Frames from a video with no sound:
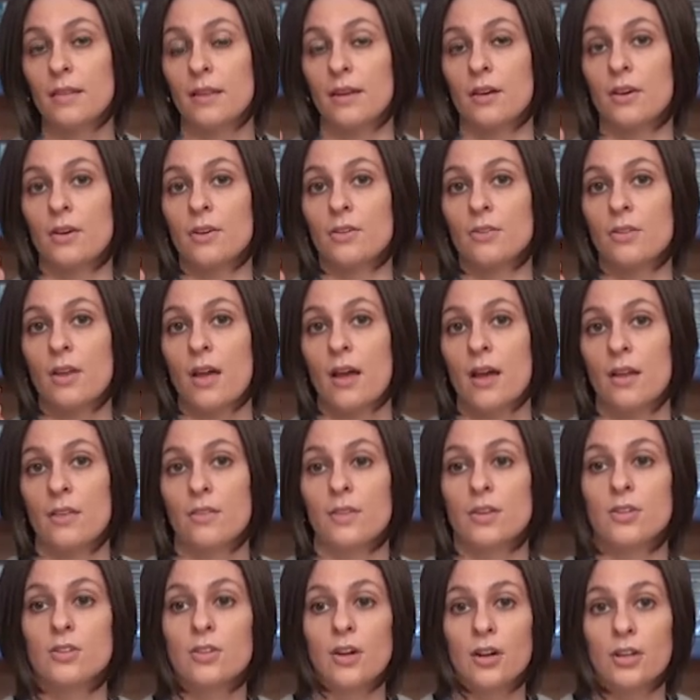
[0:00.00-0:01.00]
there's
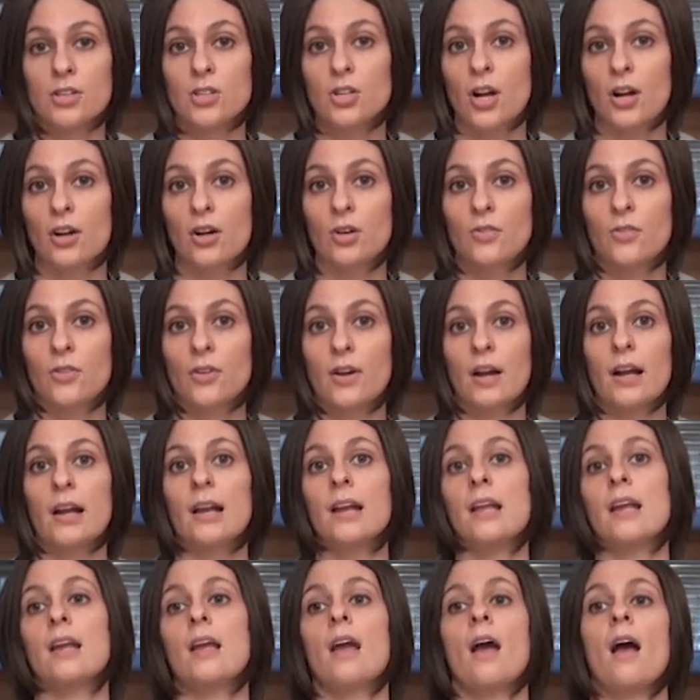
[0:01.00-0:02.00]
the dark chocolate
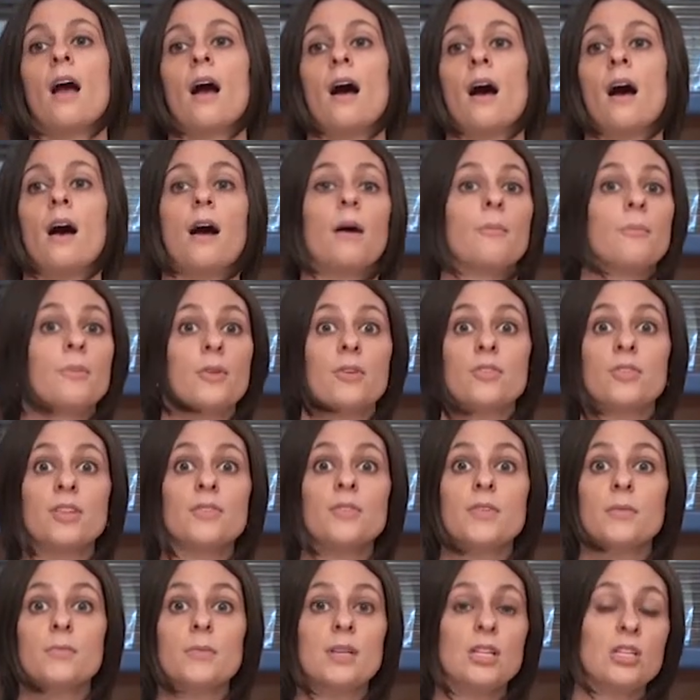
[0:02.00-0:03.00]
variety, there's
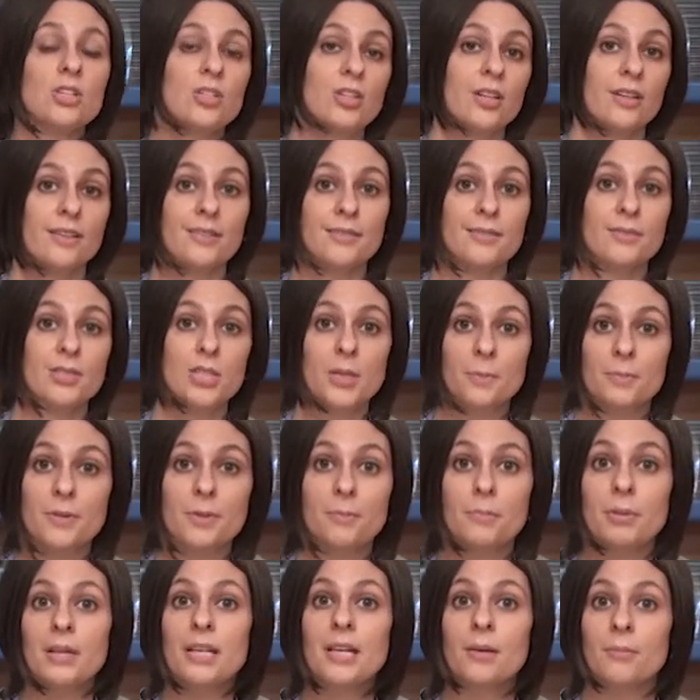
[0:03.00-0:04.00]
even mint chips
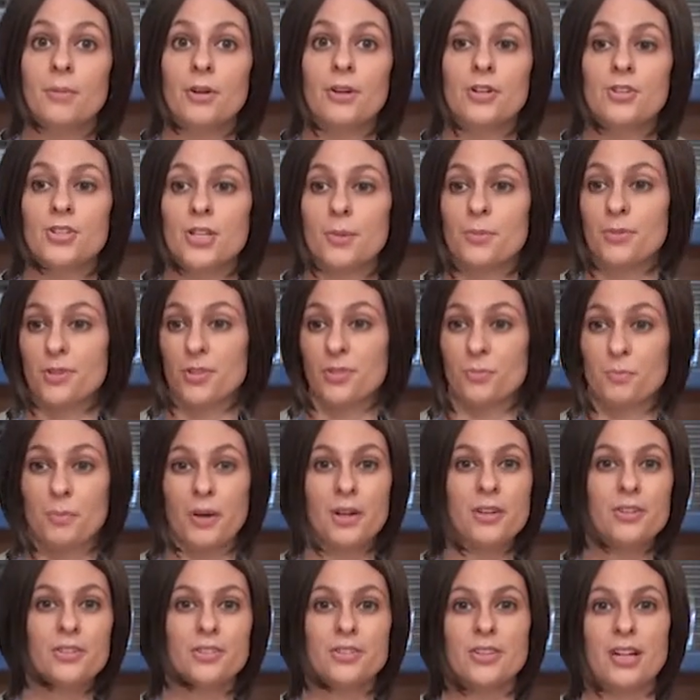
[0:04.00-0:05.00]
and peanut butter chips, there's
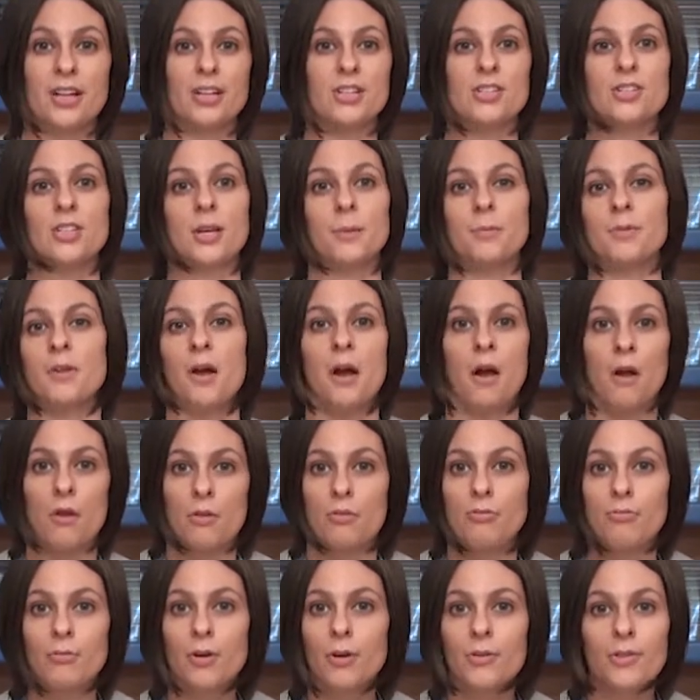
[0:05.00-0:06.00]
butterscotch chips.
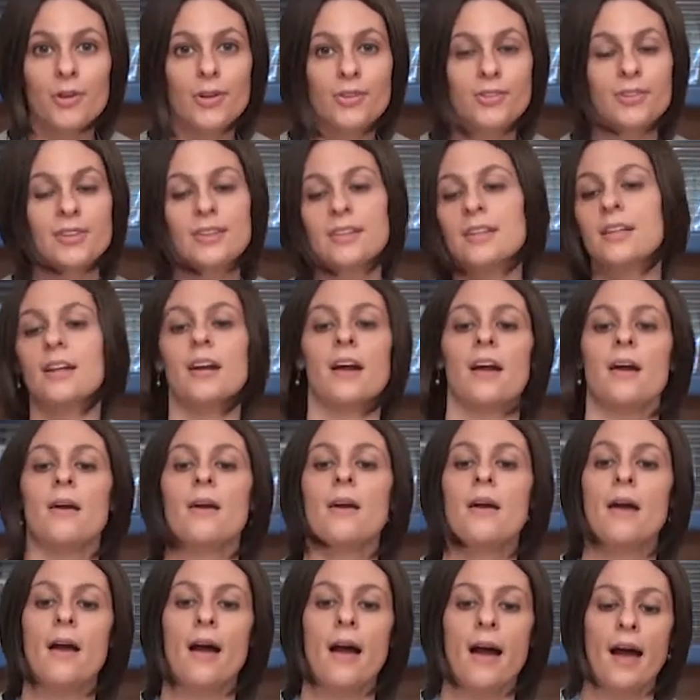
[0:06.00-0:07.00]
Throw those in
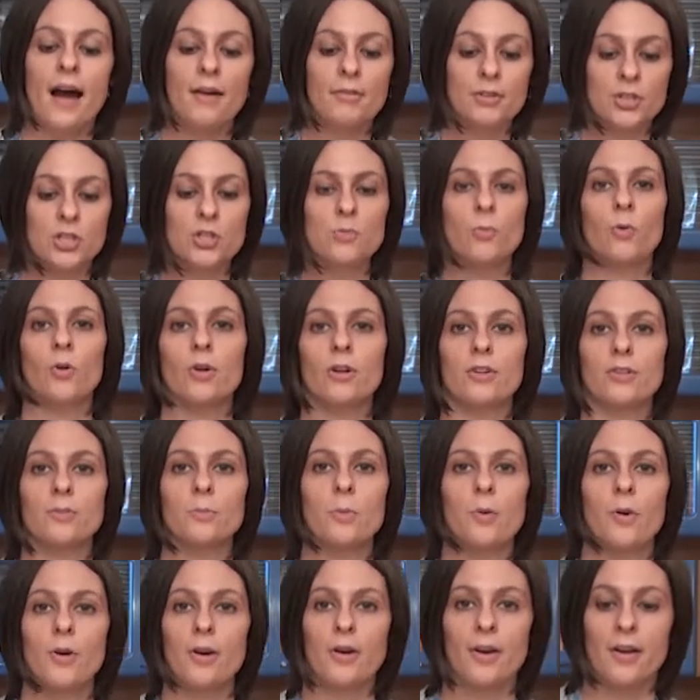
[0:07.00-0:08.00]
here. Have a
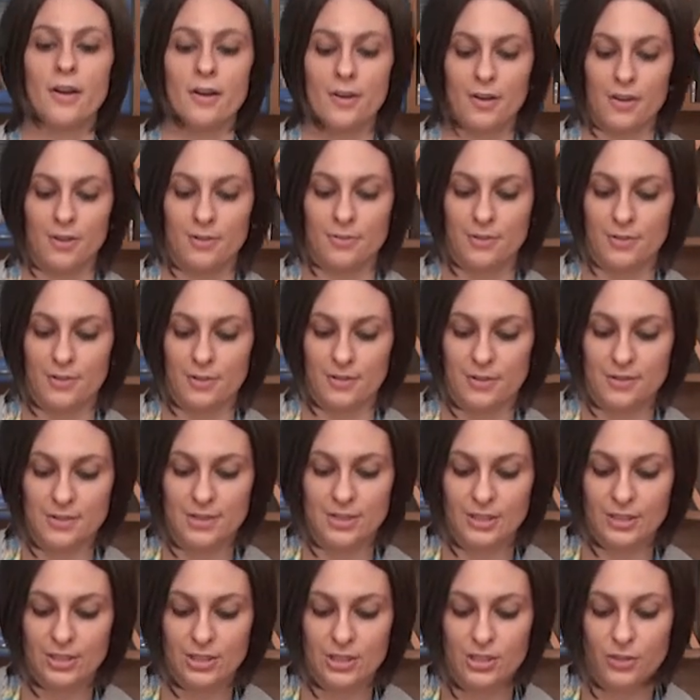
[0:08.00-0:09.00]
smorgasbord of
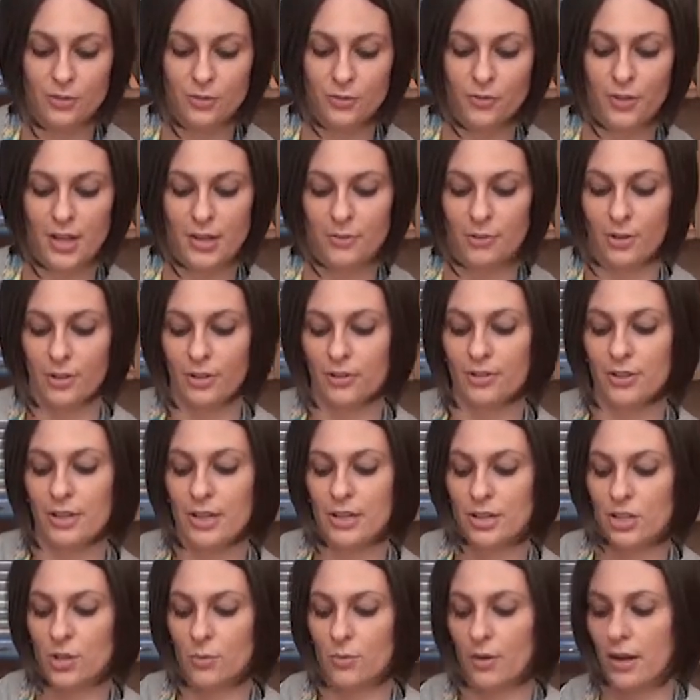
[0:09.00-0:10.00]
delicious flavors
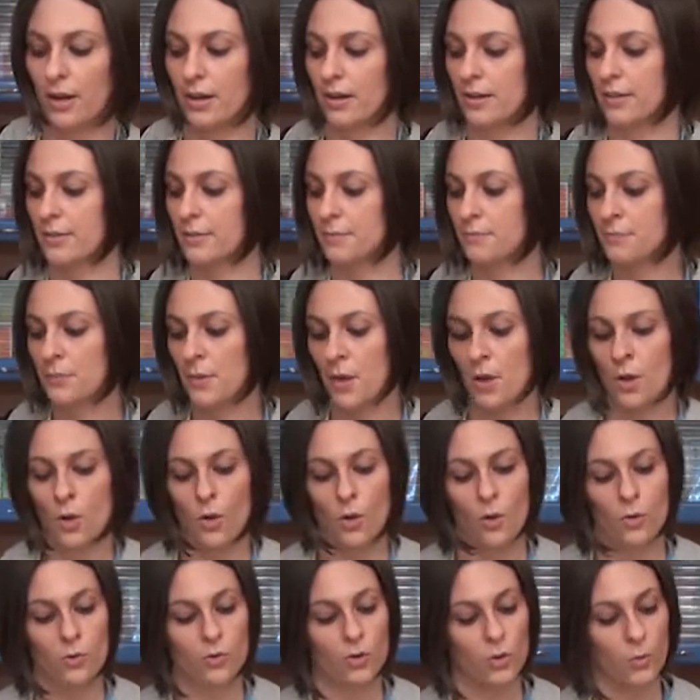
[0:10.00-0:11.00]
in your brownies.
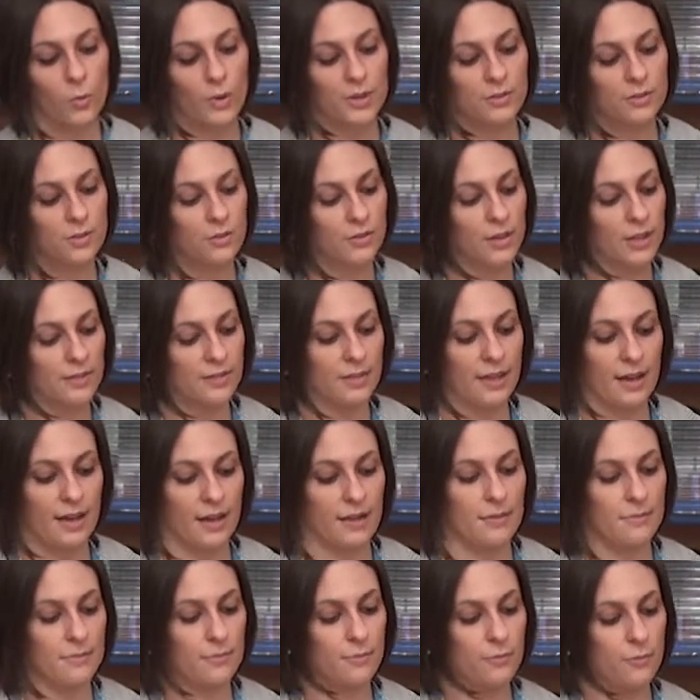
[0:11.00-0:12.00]
So once you've got
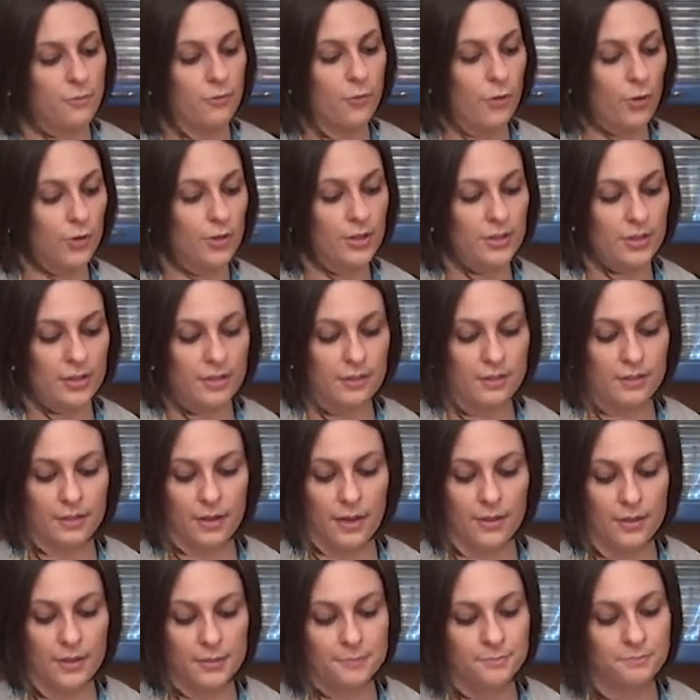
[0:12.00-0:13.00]
that folded in
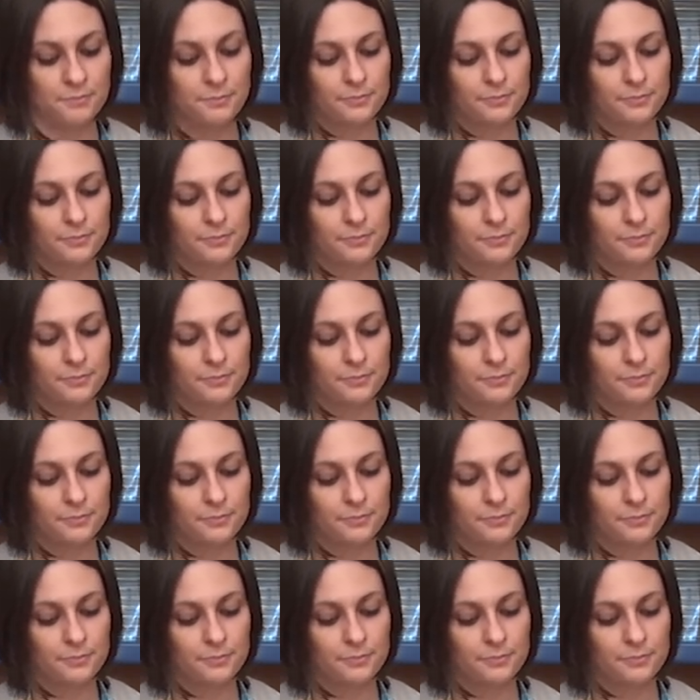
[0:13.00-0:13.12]
together,